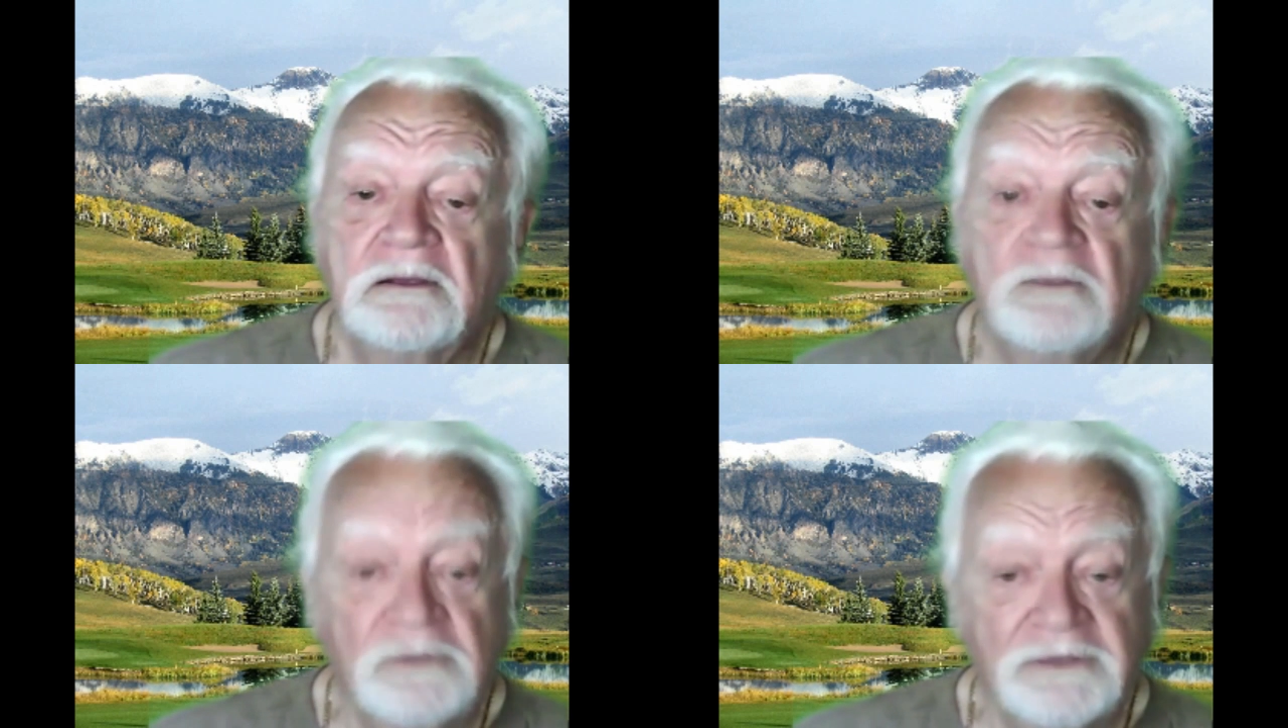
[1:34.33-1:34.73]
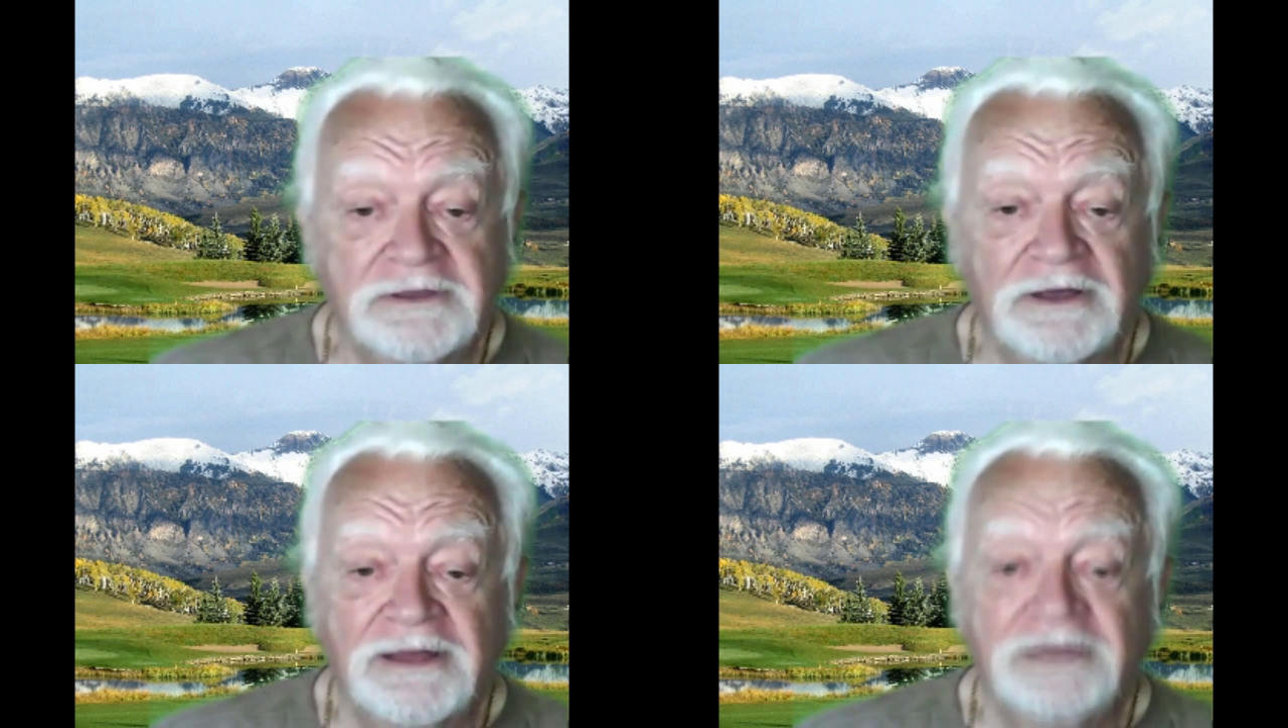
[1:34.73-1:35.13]
well, the
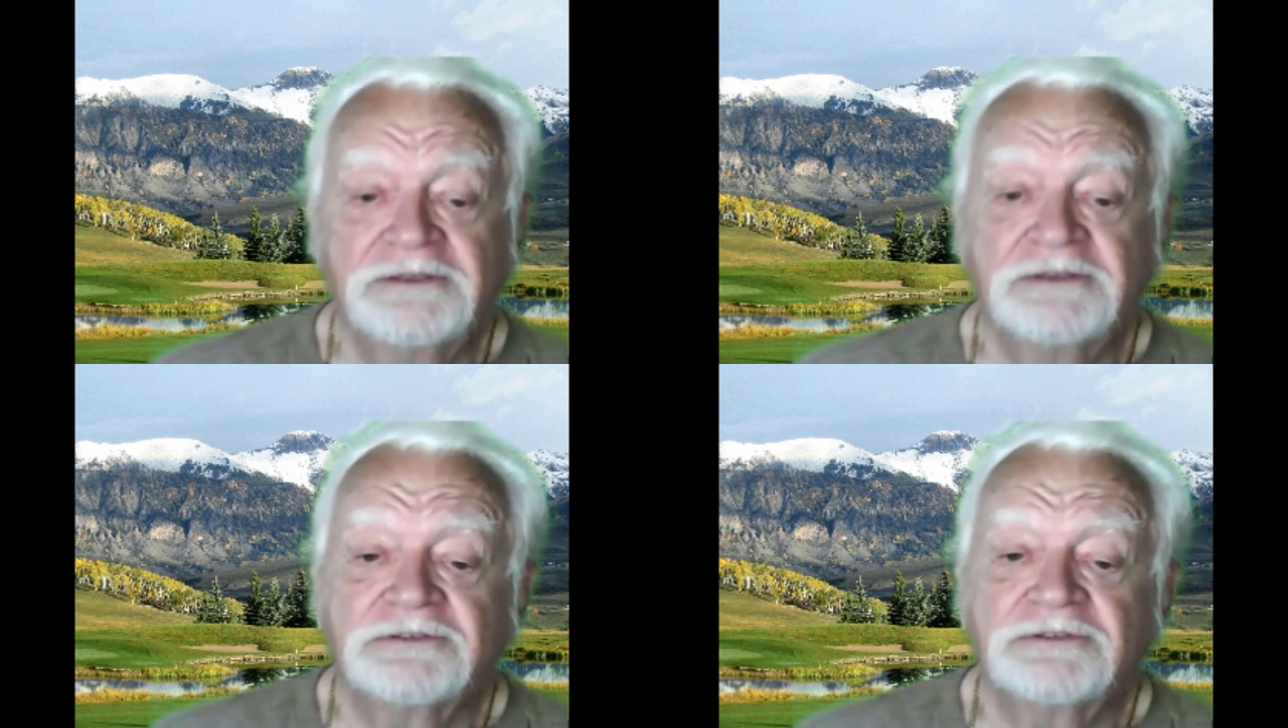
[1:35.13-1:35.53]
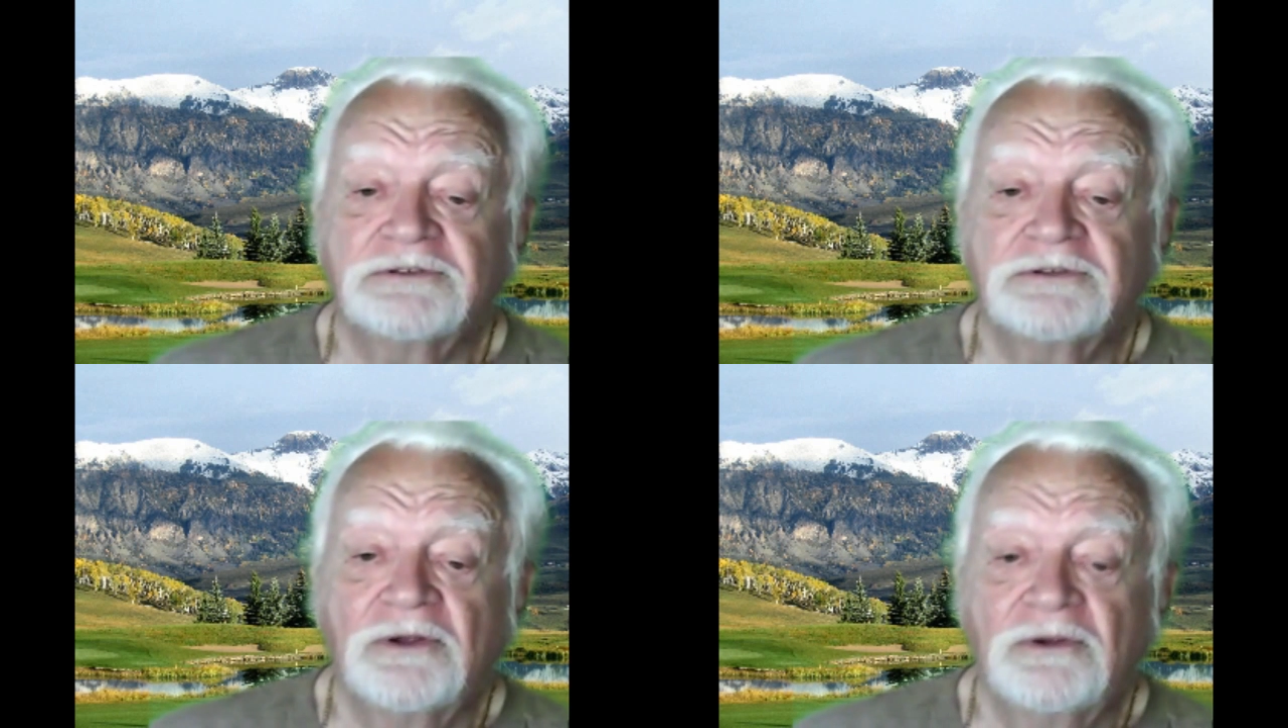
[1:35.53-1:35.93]
contest
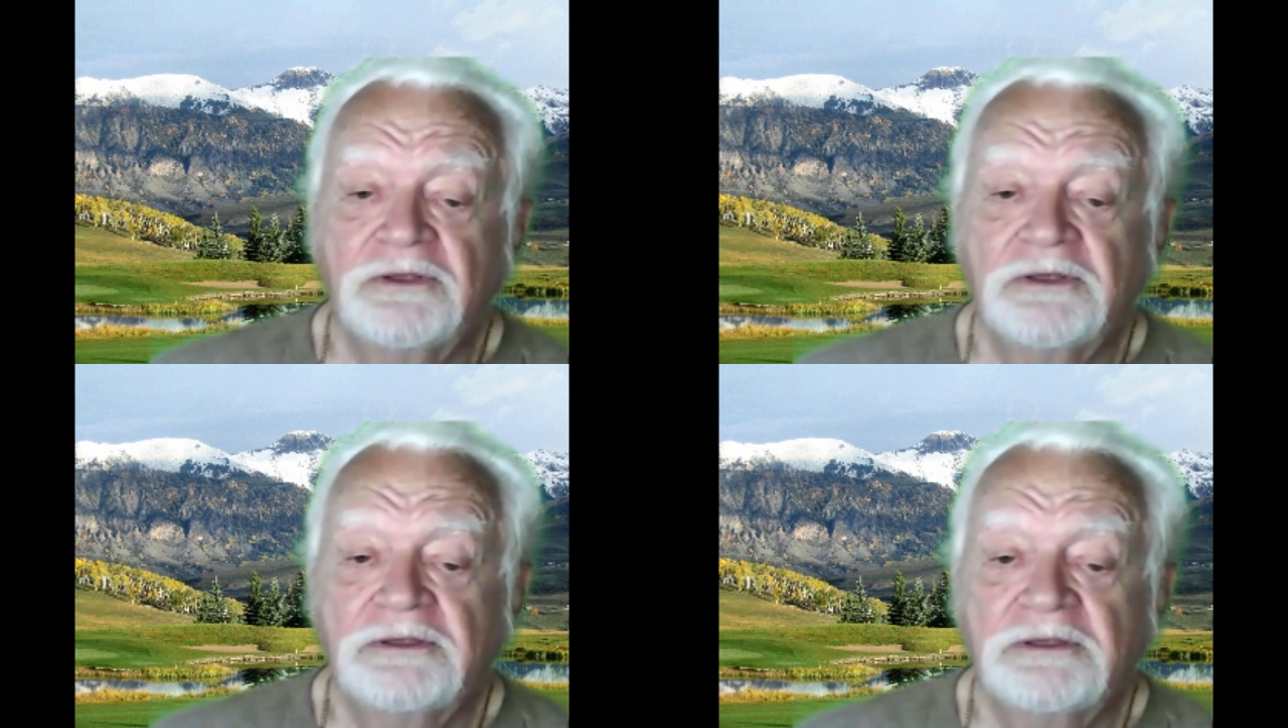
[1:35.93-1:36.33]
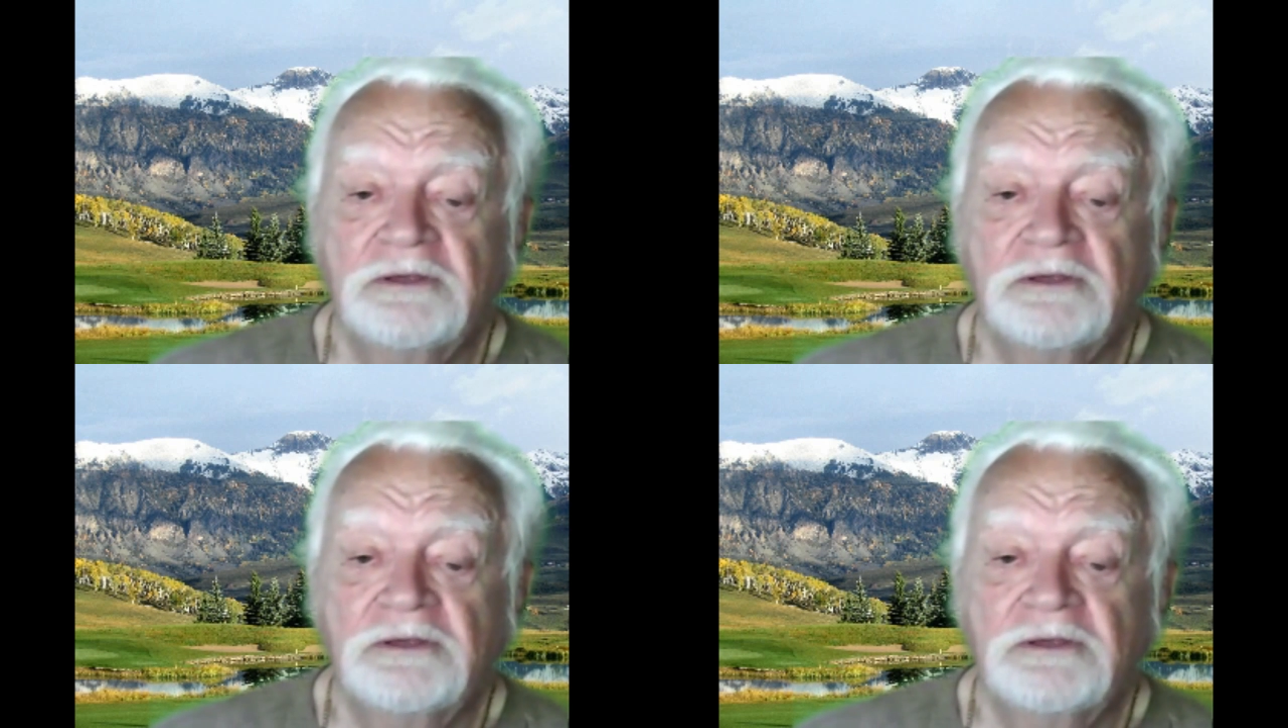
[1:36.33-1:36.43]
is on then,